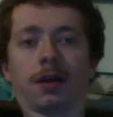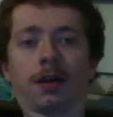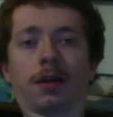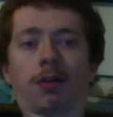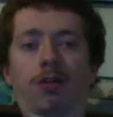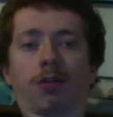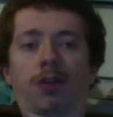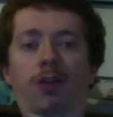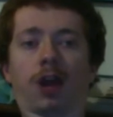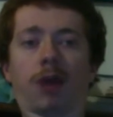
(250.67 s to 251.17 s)

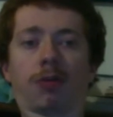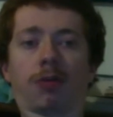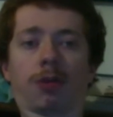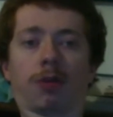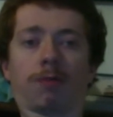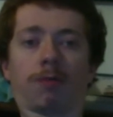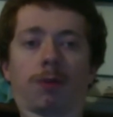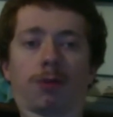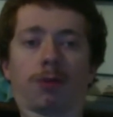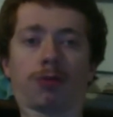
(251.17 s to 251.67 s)
So now,
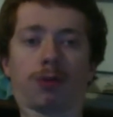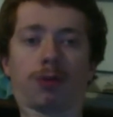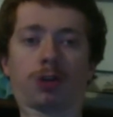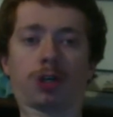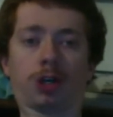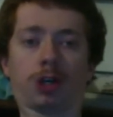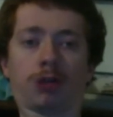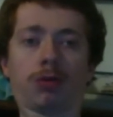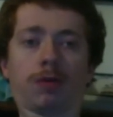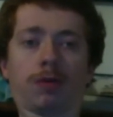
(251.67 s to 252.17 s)
without further
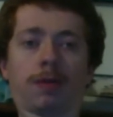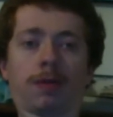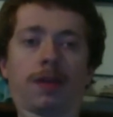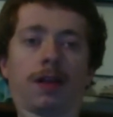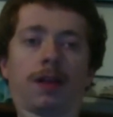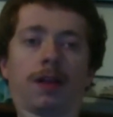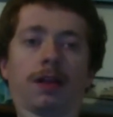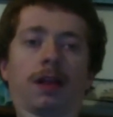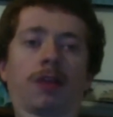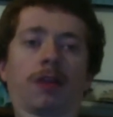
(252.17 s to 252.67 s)
ado,
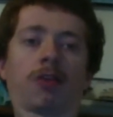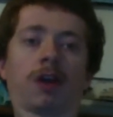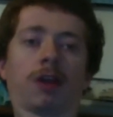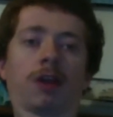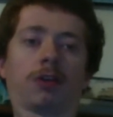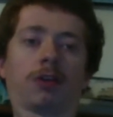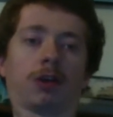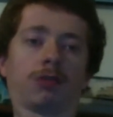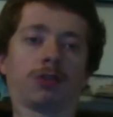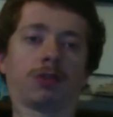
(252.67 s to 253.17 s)
let's
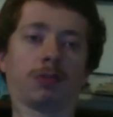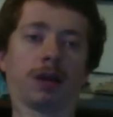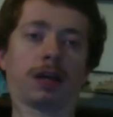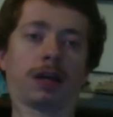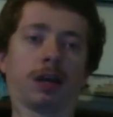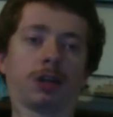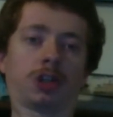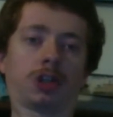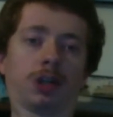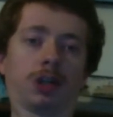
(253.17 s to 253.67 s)
head down to my
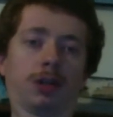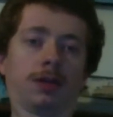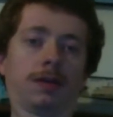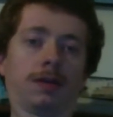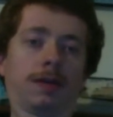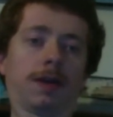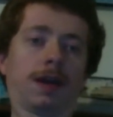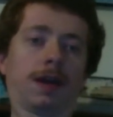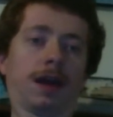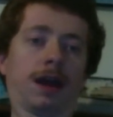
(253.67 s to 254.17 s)
kitchen,
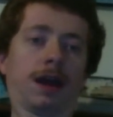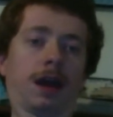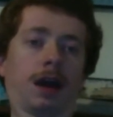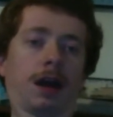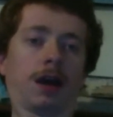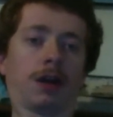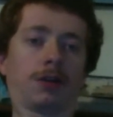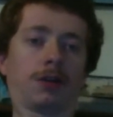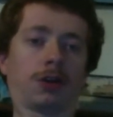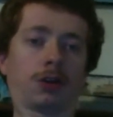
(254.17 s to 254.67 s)

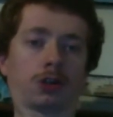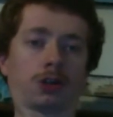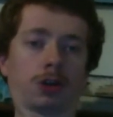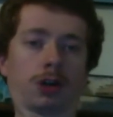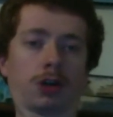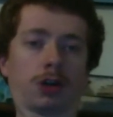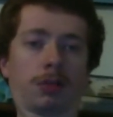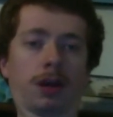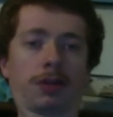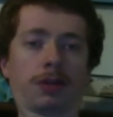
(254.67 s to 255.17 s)
and I'll show you
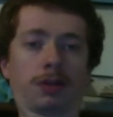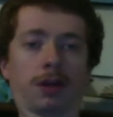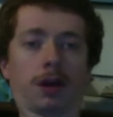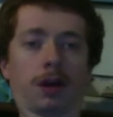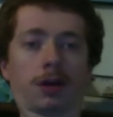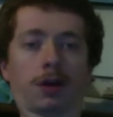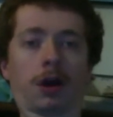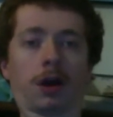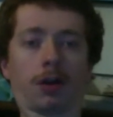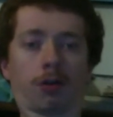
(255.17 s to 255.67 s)
how to make the
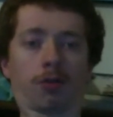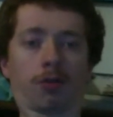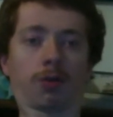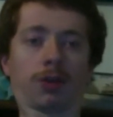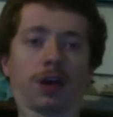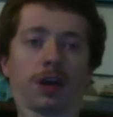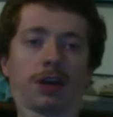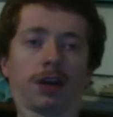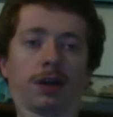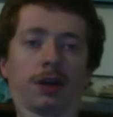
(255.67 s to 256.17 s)
Causa
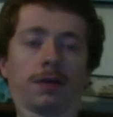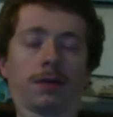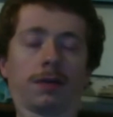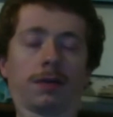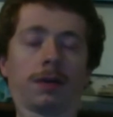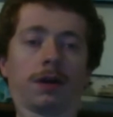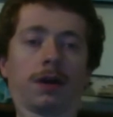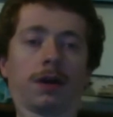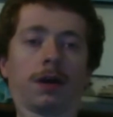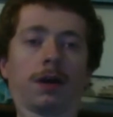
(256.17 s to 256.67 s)
Rellena.
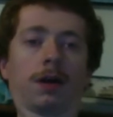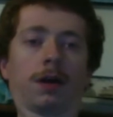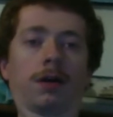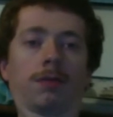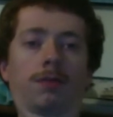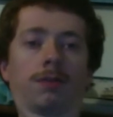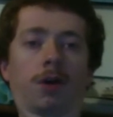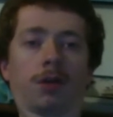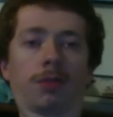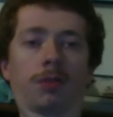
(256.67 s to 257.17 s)

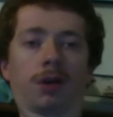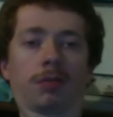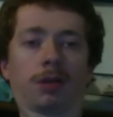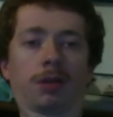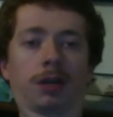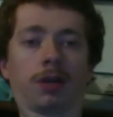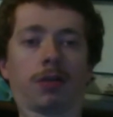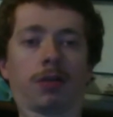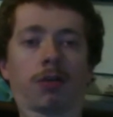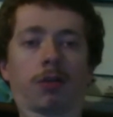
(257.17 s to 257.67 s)
Follow me,
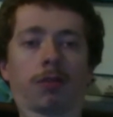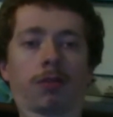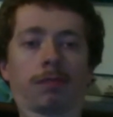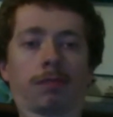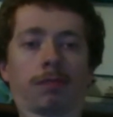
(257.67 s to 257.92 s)
please.